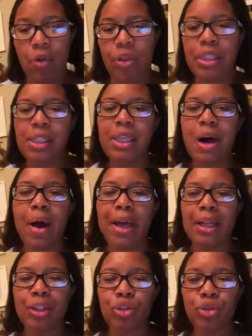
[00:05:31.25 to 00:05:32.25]
This is how I
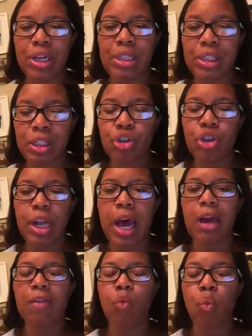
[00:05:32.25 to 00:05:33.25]
can transition
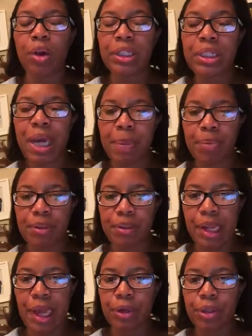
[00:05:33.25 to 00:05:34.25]
out of one type of
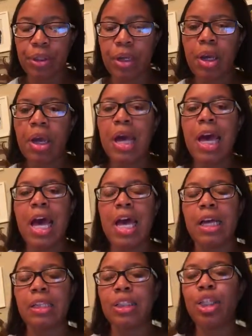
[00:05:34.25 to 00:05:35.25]
standard
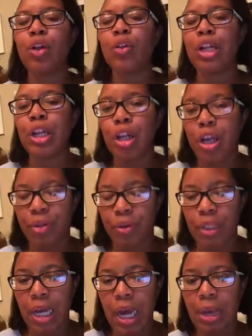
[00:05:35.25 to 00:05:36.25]
until another
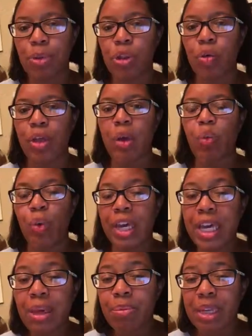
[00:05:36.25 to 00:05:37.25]
type, so that we
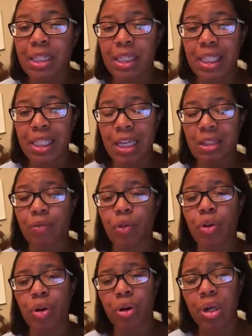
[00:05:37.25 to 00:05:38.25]
can be
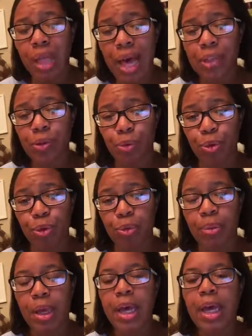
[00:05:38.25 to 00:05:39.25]
successful in our
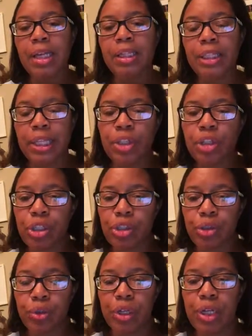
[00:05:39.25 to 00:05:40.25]
classroom teaching
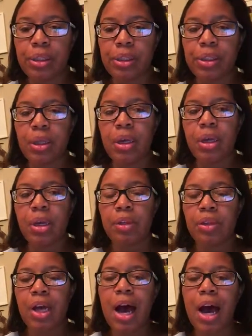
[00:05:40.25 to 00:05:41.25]
students
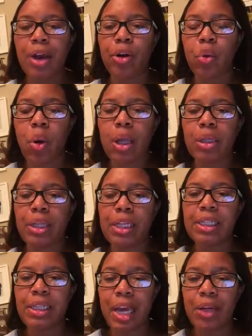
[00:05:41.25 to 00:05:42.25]
the higher quality
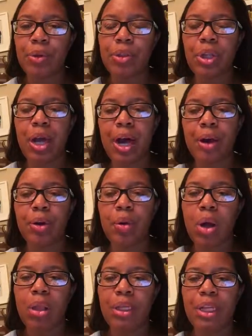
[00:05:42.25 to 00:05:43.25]
standards and the higher
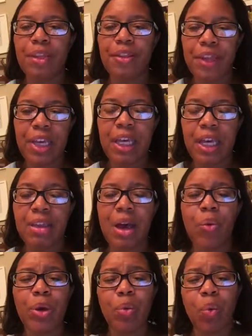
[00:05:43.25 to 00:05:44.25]
quality thinking
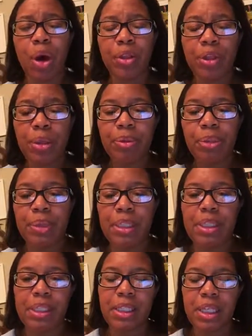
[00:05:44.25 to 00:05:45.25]
that we want them to be
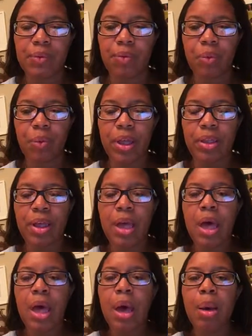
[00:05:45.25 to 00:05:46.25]
successful with,
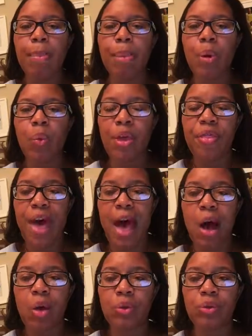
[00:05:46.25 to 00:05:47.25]
but
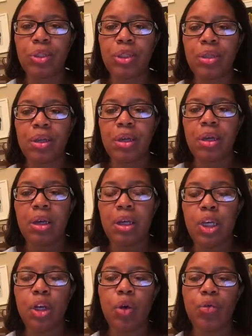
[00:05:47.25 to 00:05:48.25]
without,
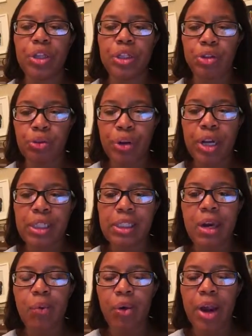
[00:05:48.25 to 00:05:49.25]
the stress
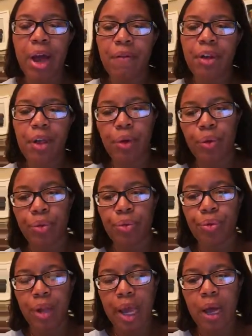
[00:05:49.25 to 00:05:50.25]
that we're having to go
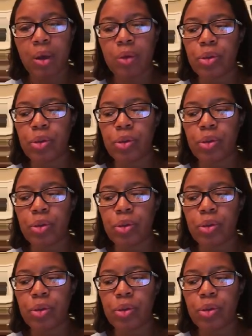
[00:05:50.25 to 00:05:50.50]
through now.